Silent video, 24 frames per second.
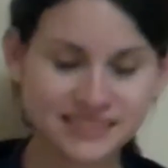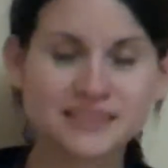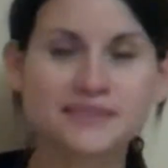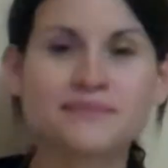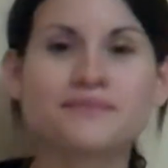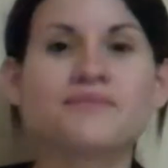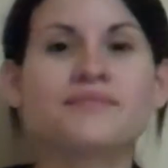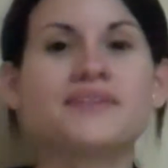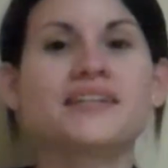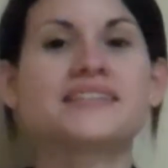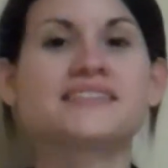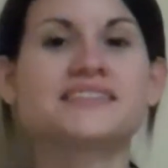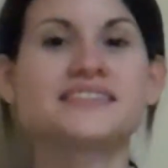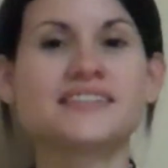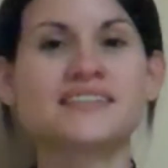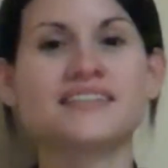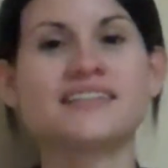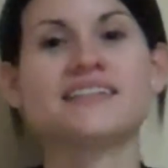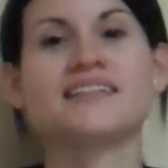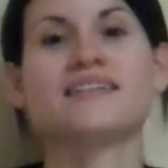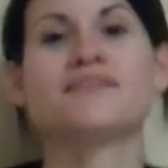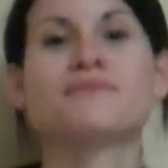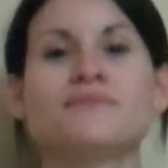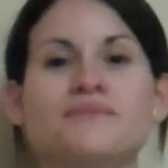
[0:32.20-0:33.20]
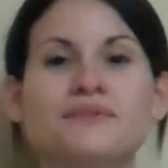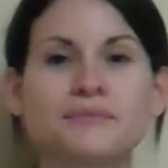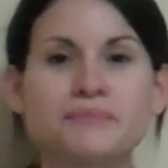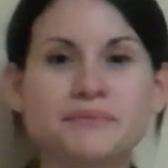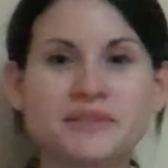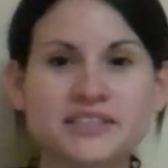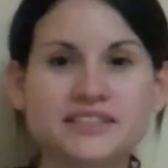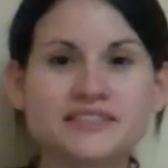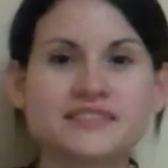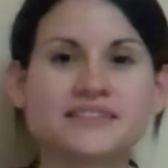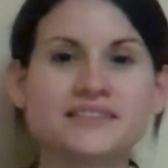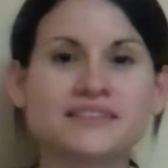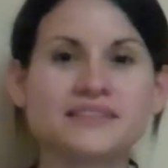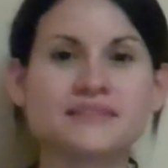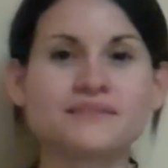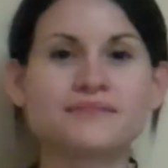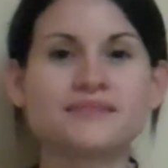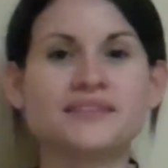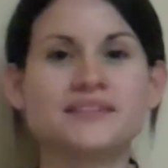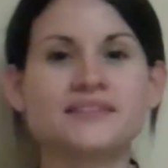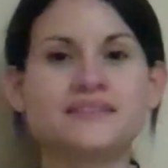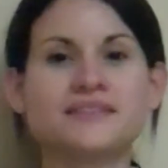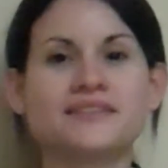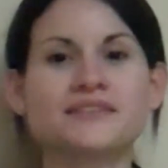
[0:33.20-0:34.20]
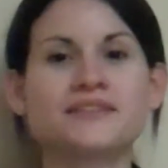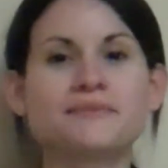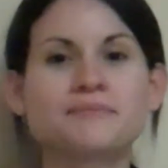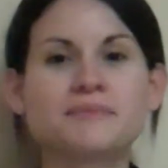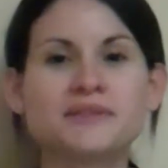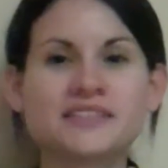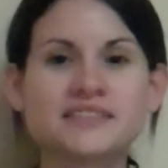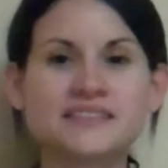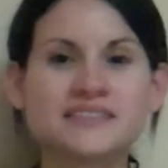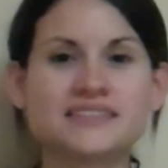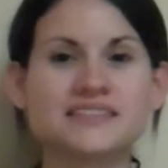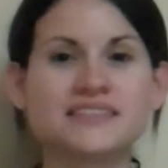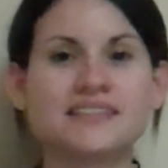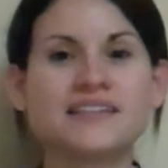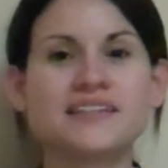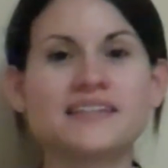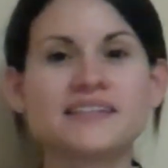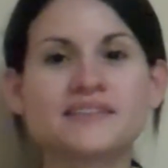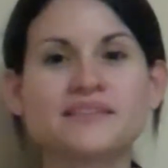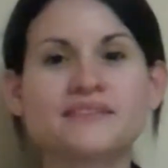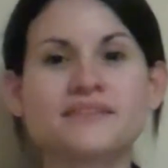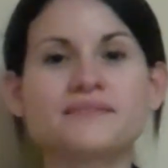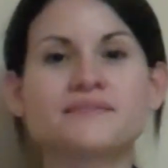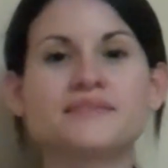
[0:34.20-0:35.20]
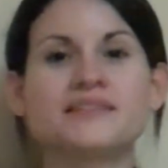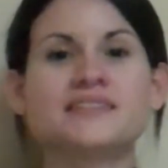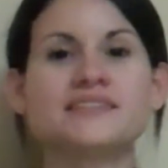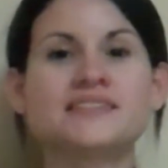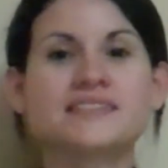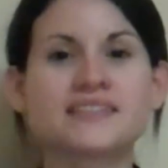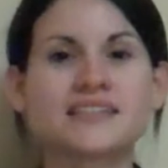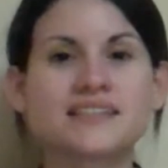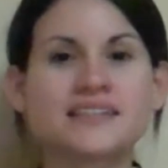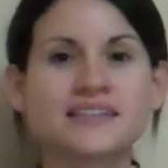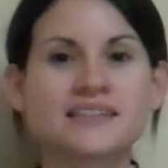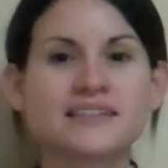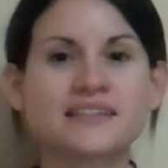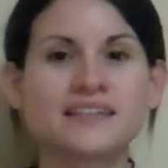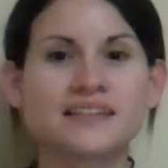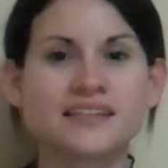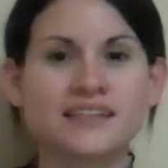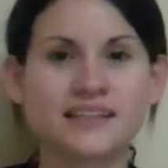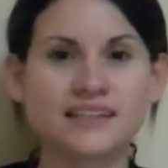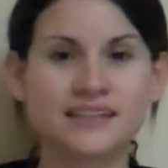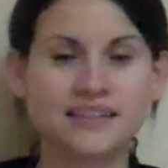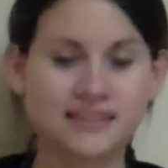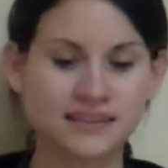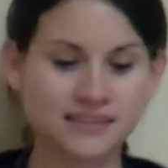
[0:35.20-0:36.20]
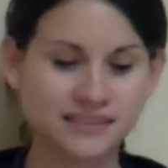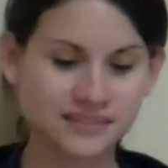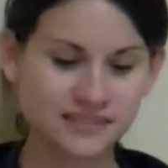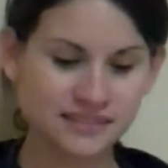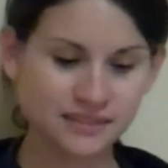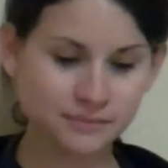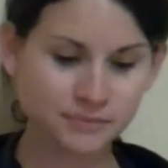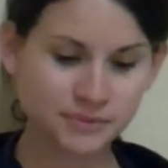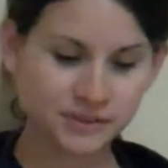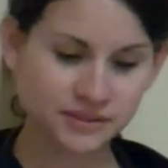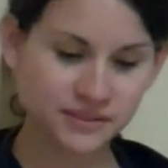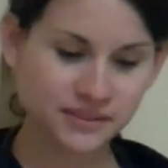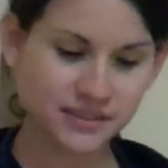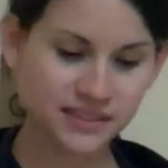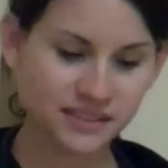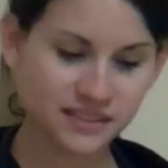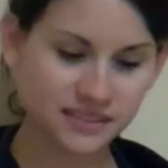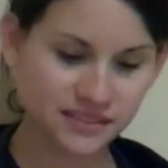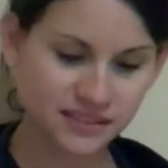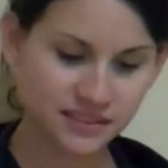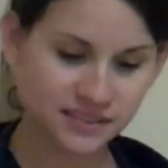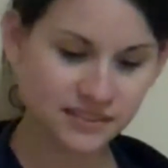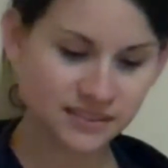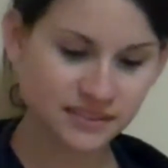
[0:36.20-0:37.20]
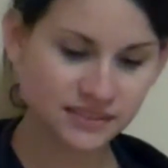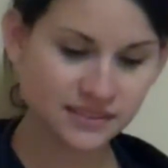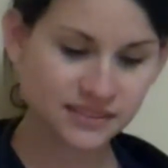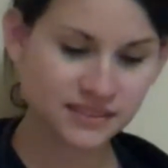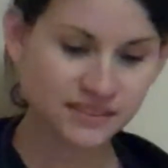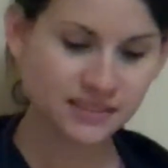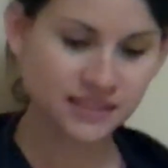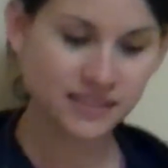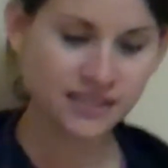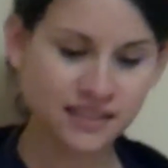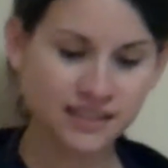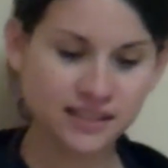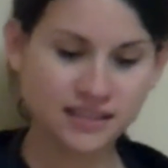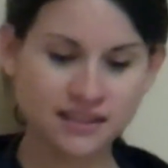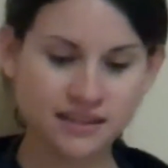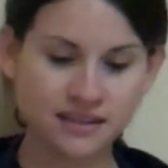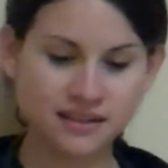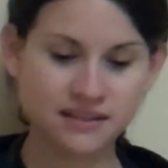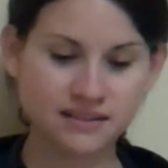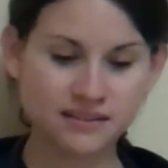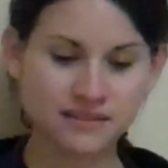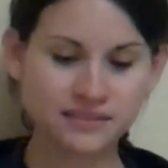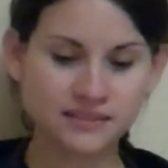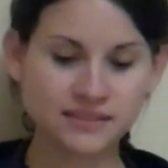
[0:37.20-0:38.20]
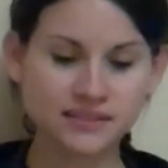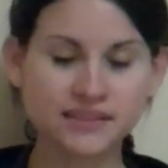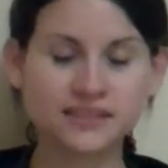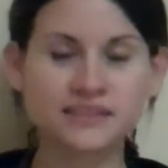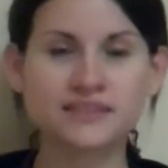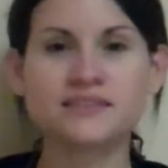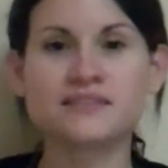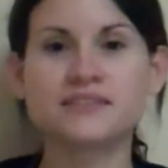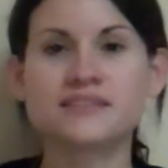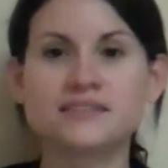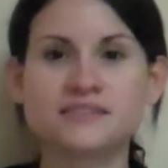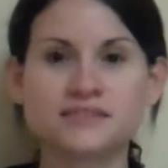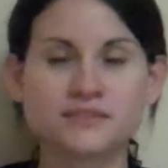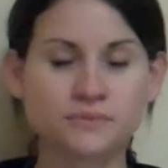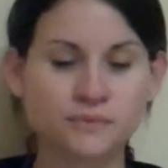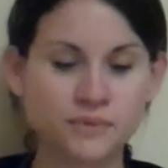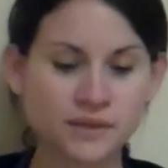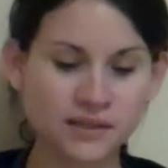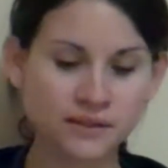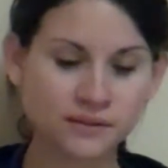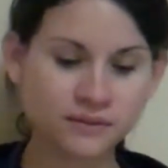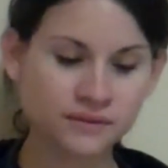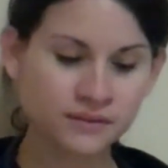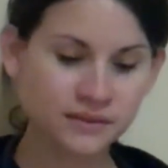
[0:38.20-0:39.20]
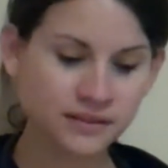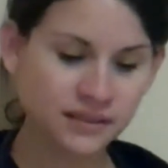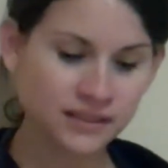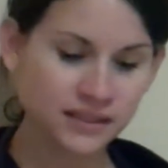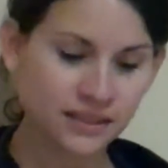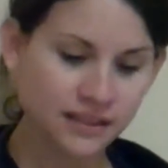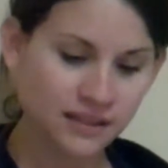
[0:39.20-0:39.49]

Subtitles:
an infection and inflammation of the dermis layer of the skin and the subcutaneous layer as well.